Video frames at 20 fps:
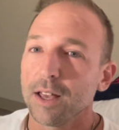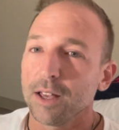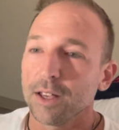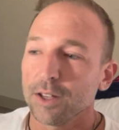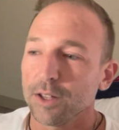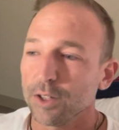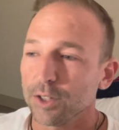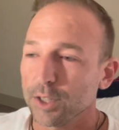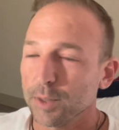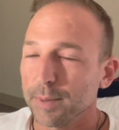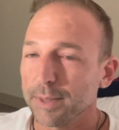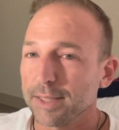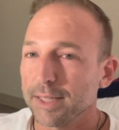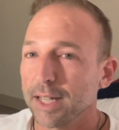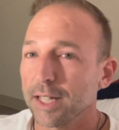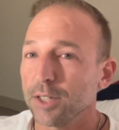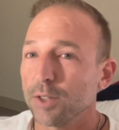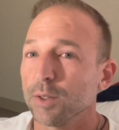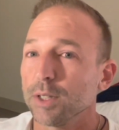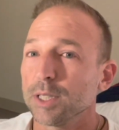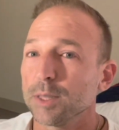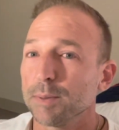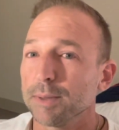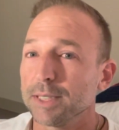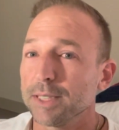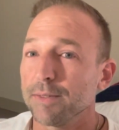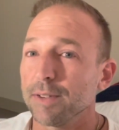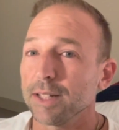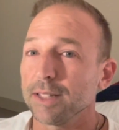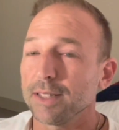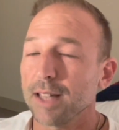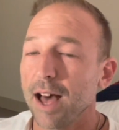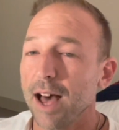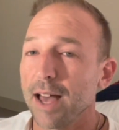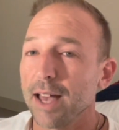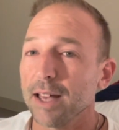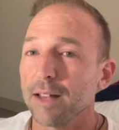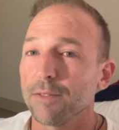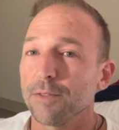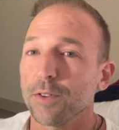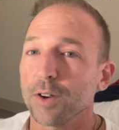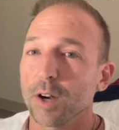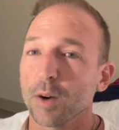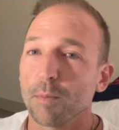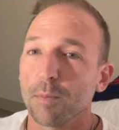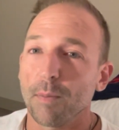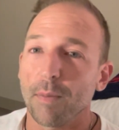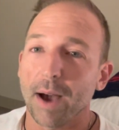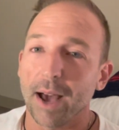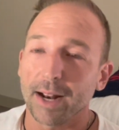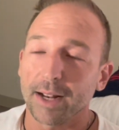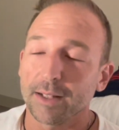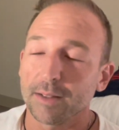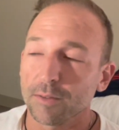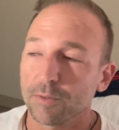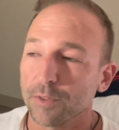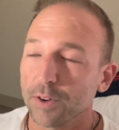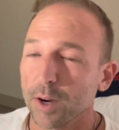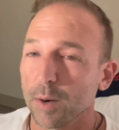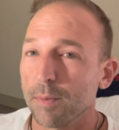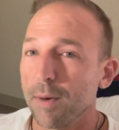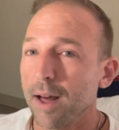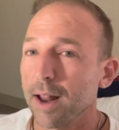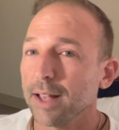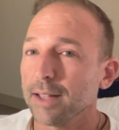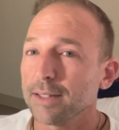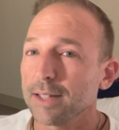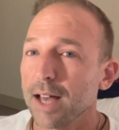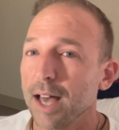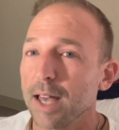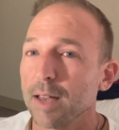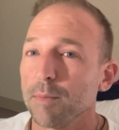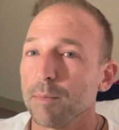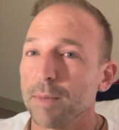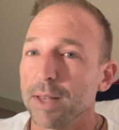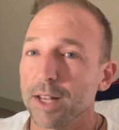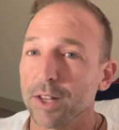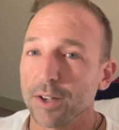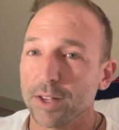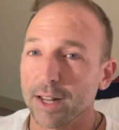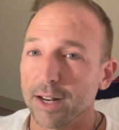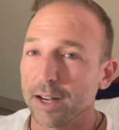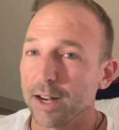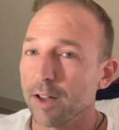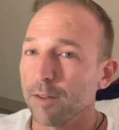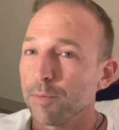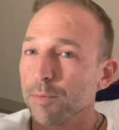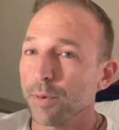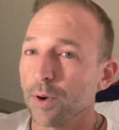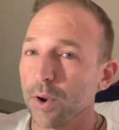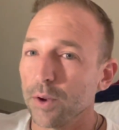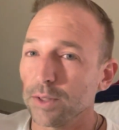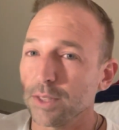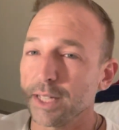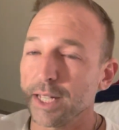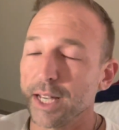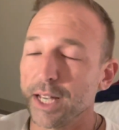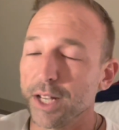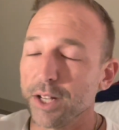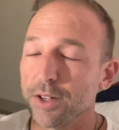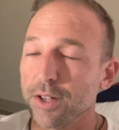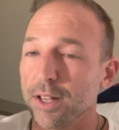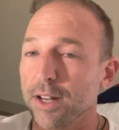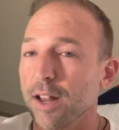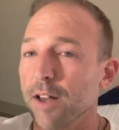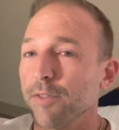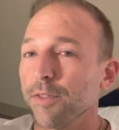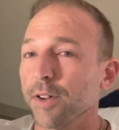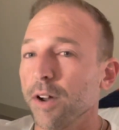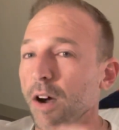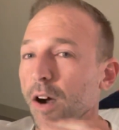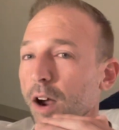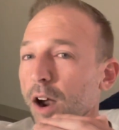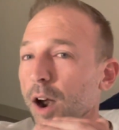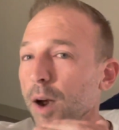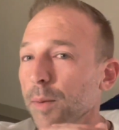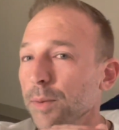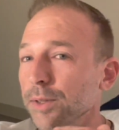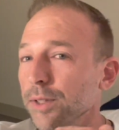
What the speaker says: you should be sticking to a specific diet for your body type, meaning you get enough protein, you get enough carbs,